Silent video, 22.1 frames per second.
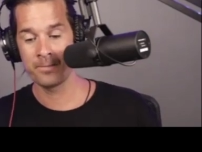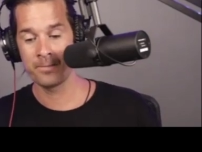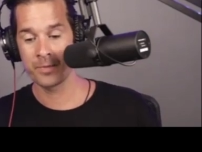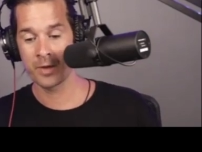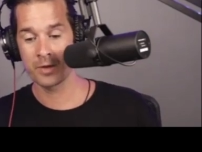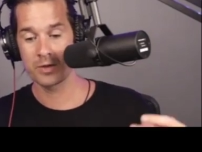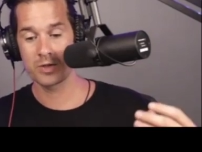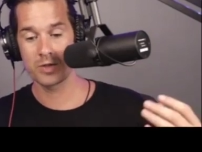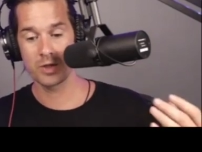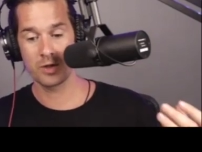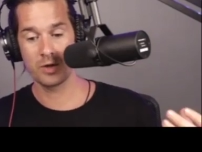
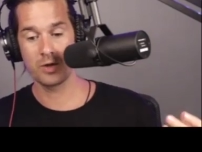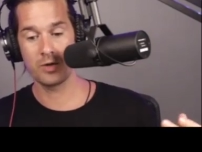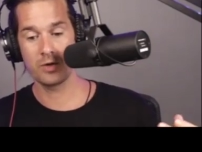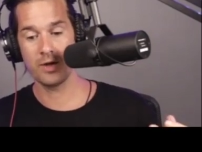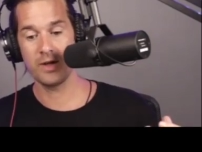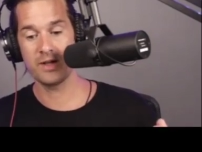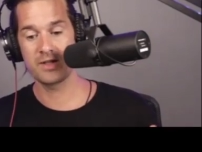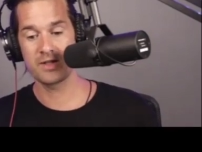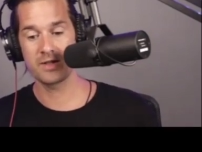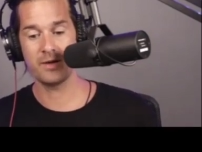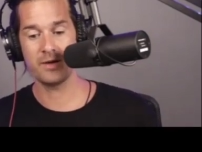So
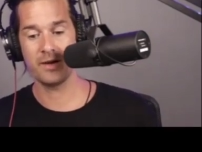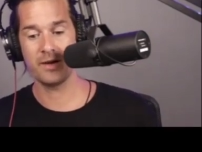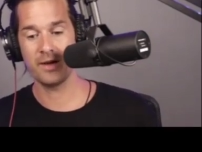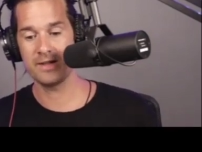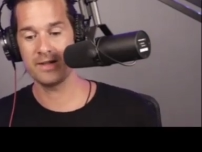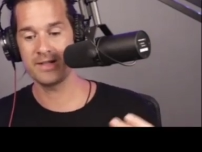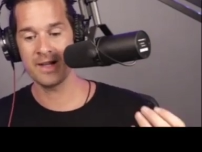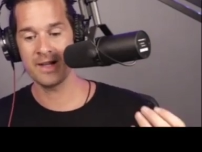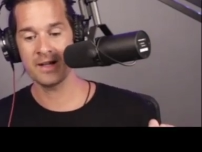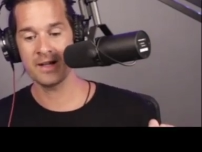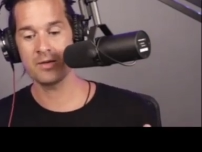it's
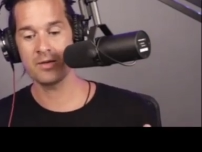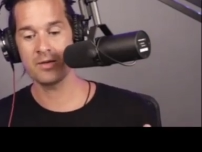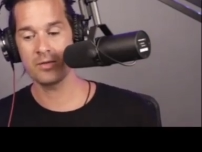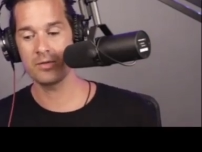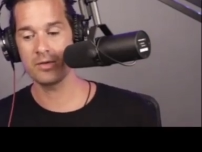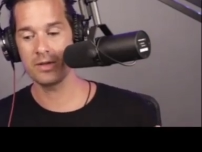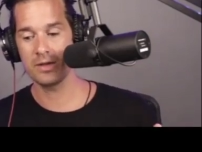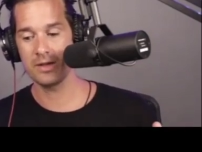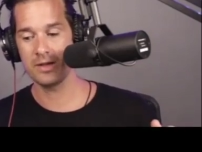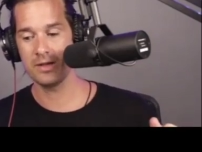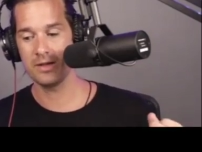not
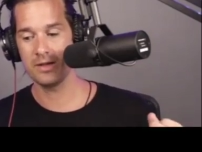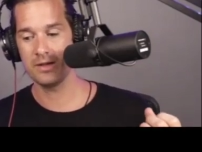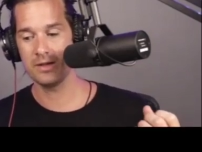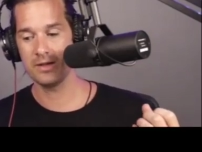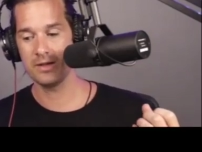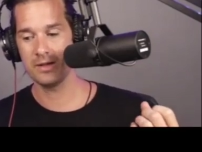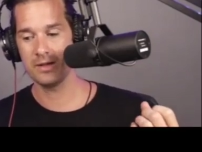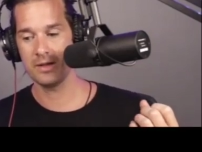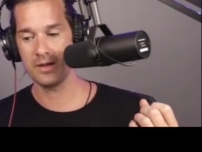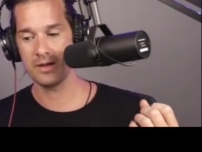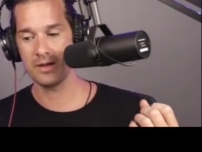only
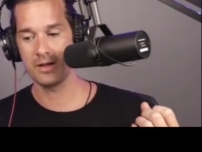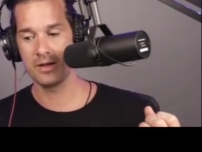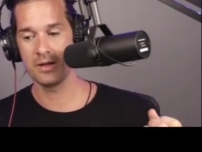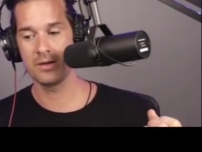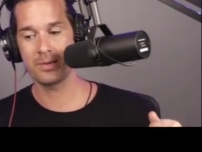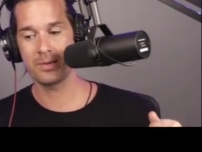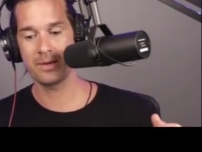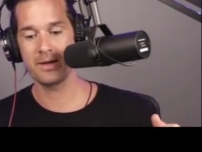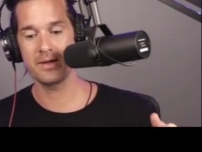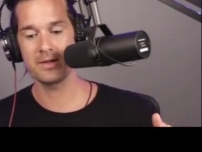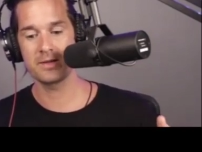a good
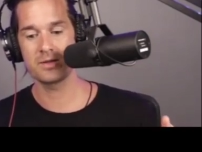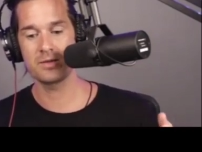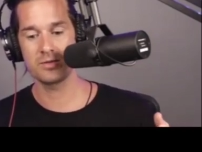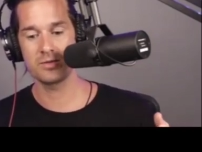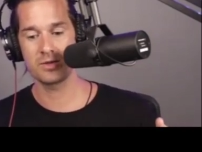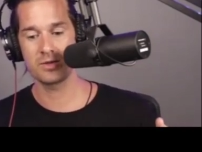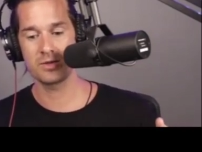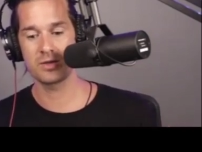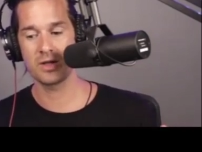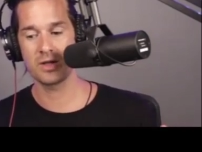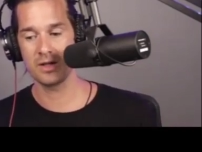place to
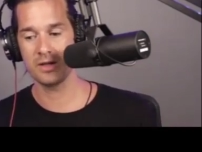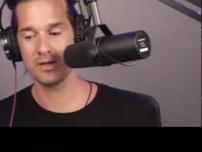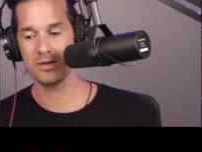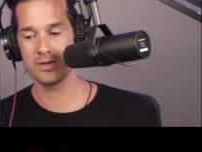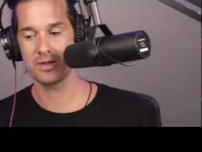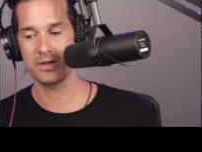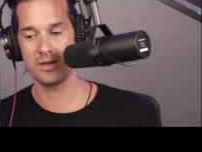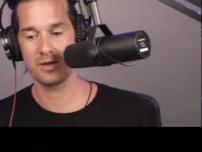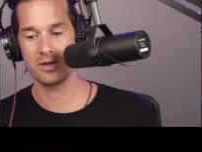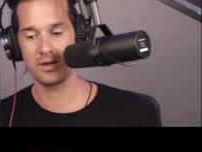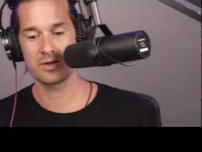start, is
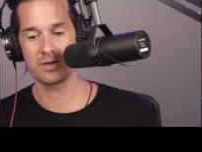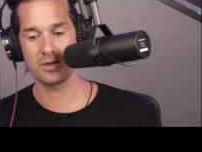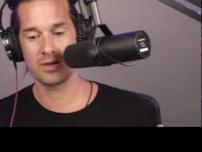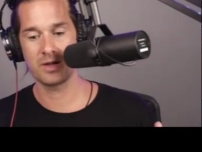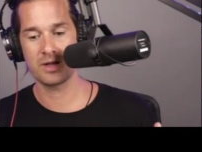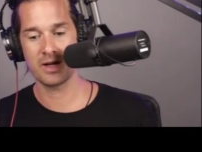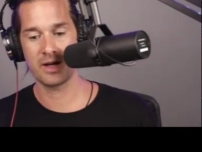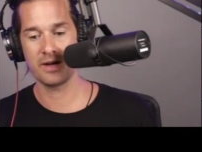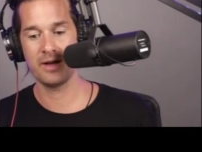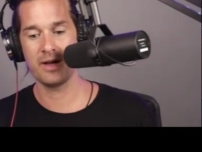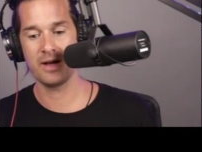also
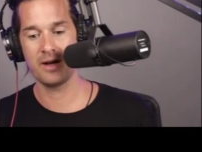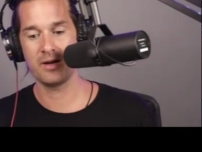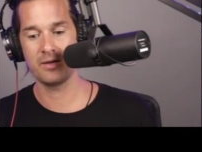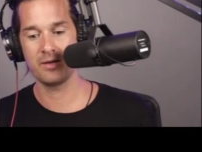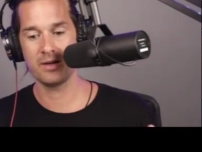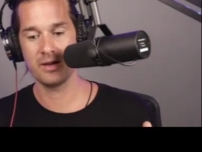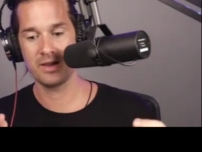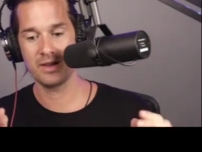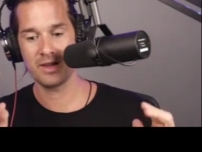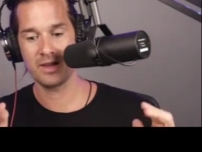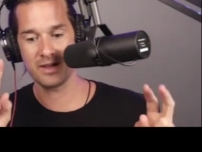cutting out the
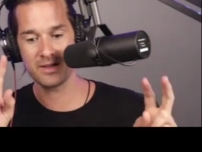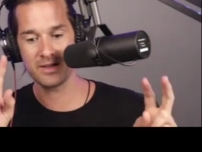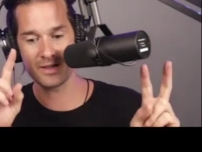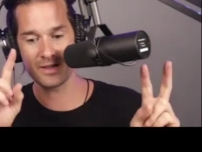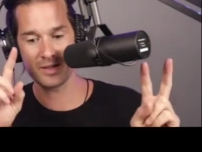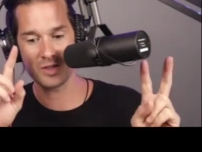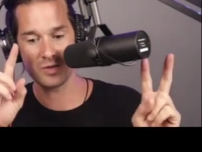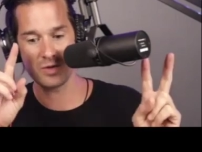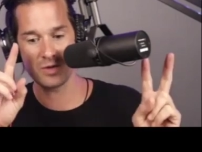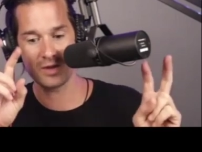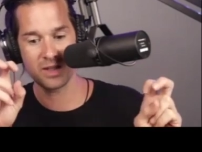things that
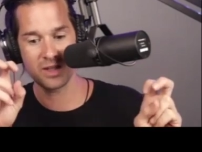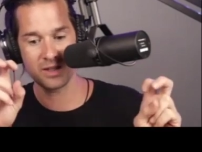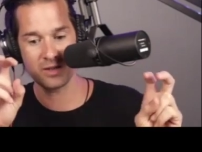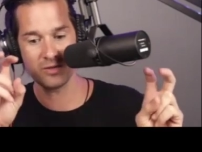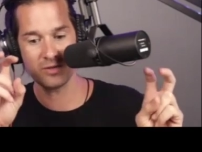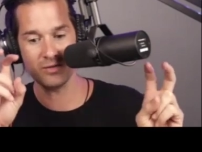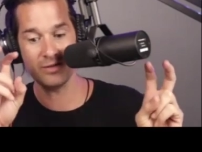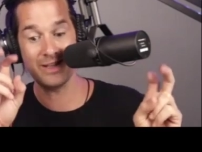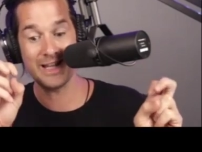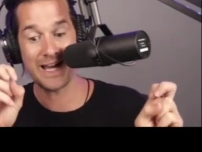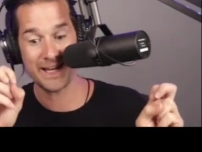you think you
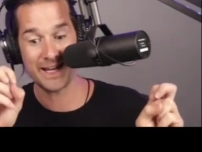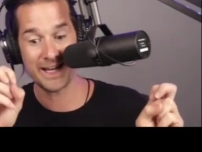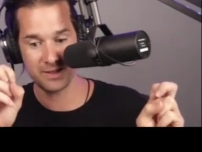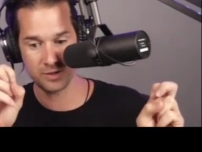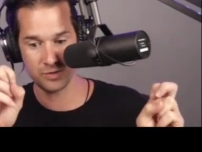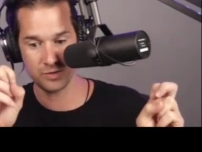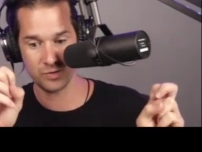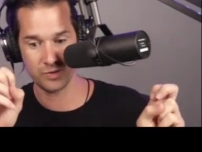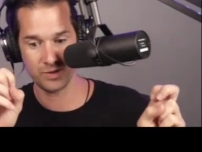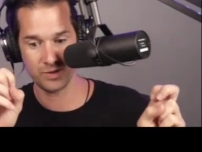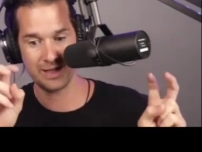like
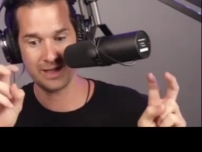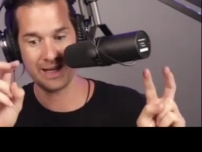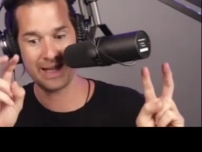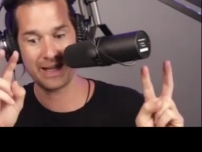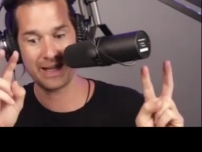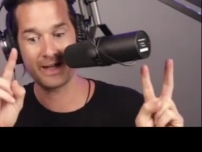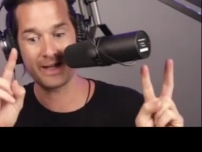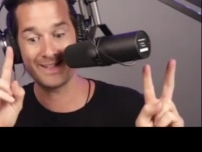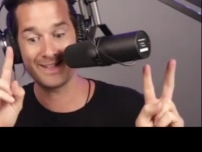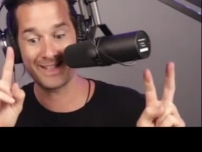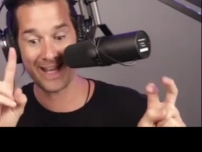doing, like
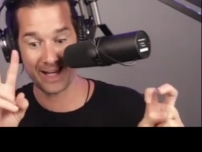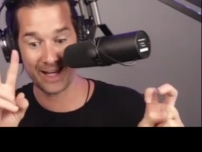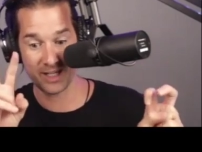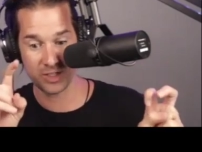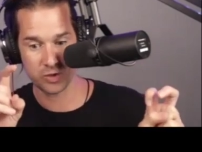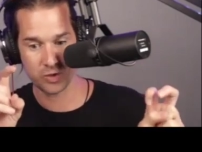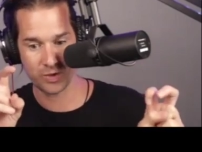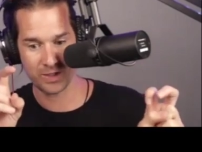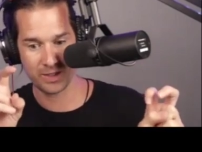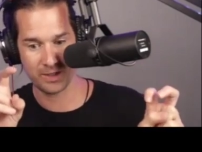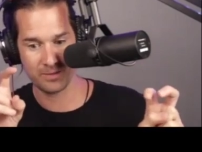
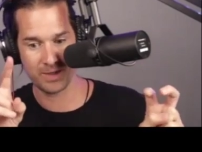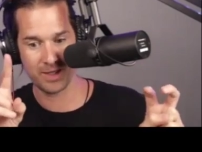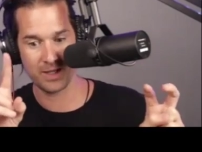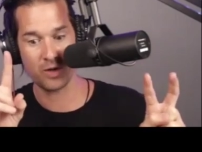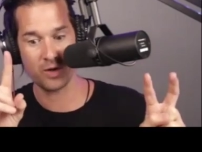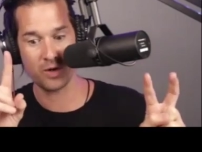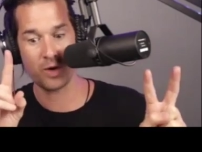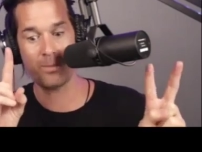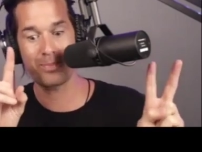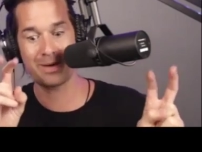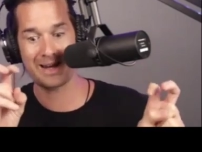daydreaming
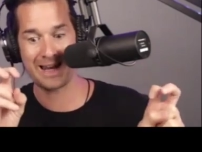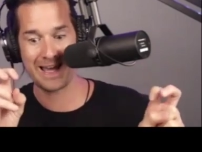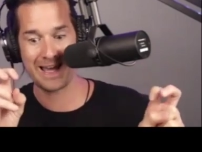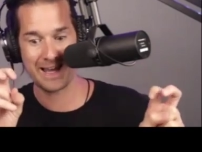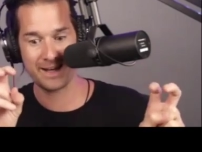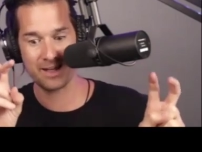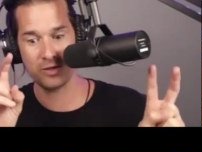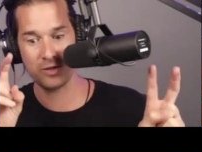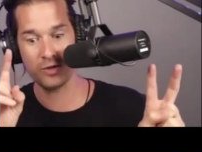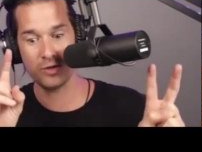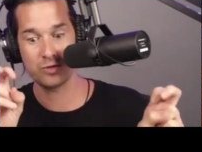or
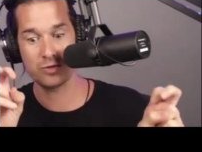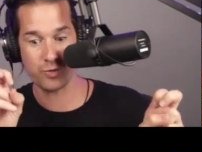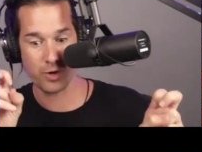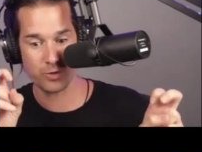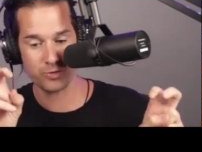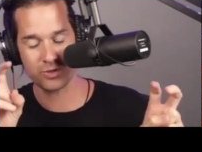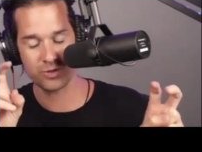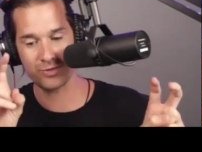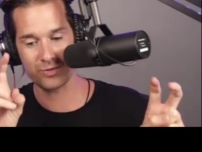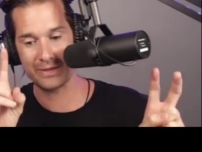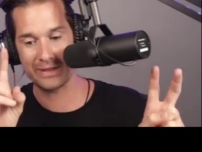planning your
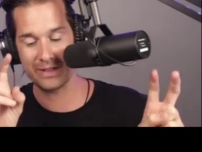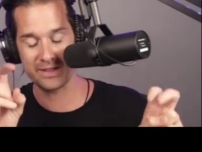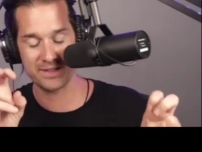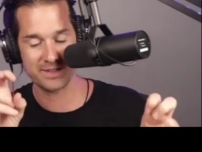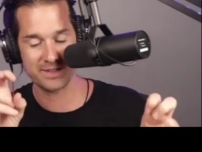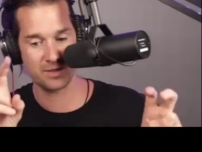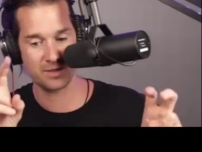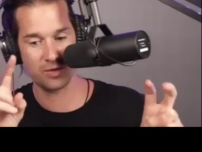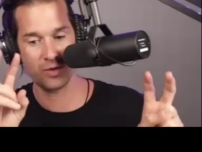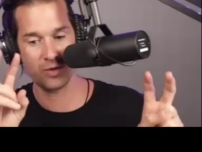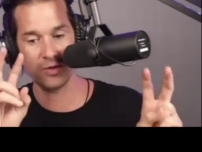grocery list
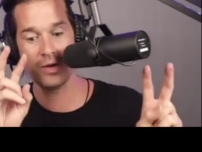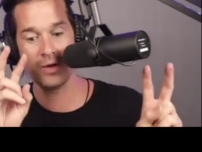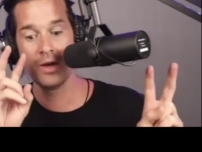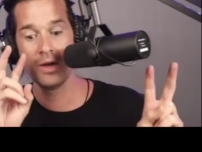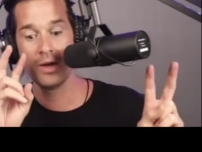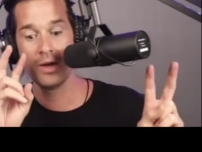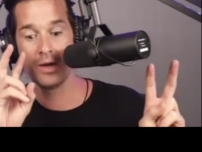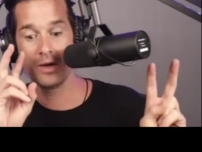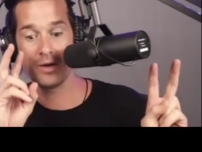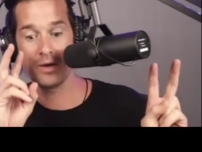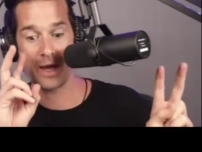in your
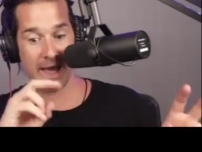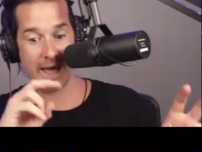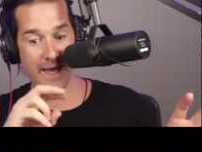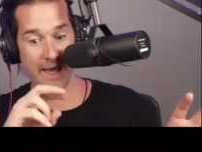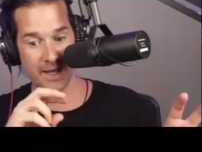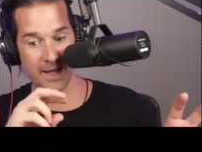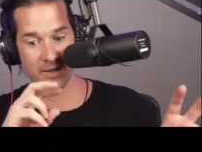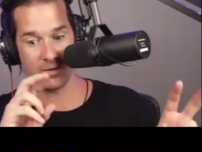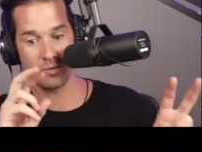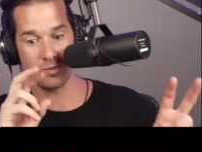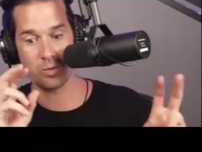
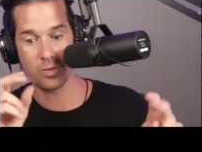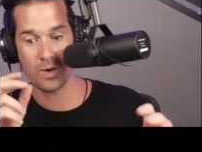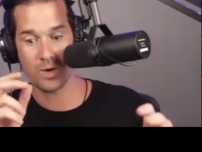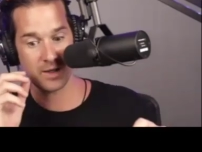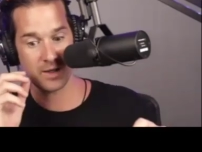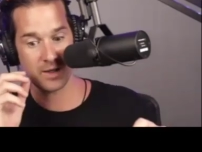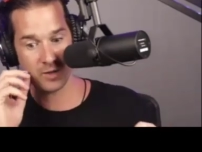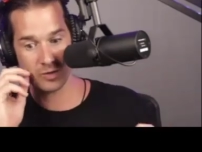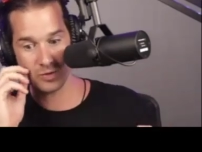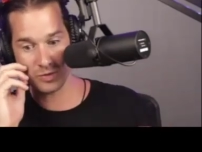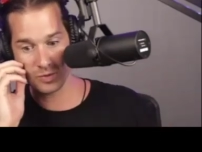head while
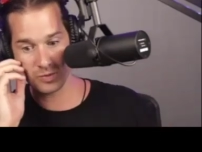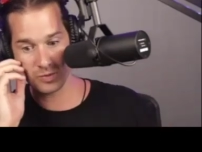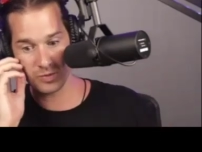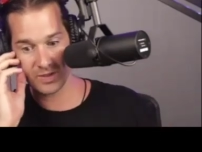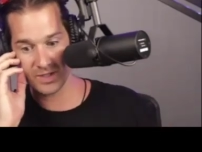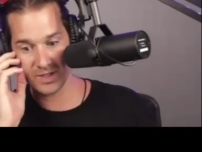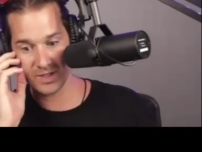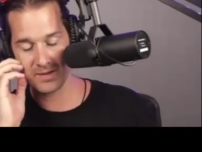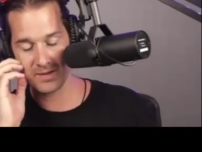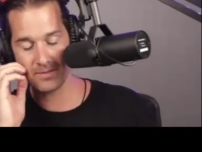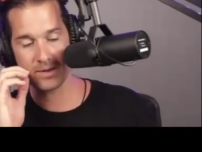you're doing
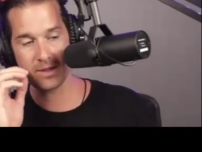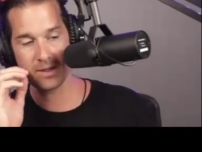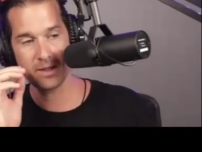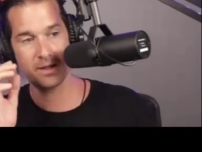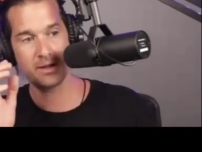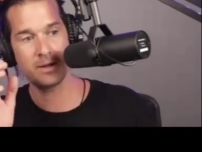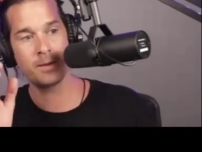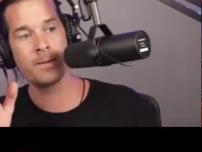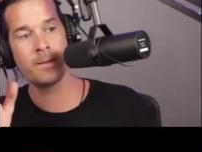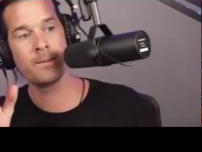something.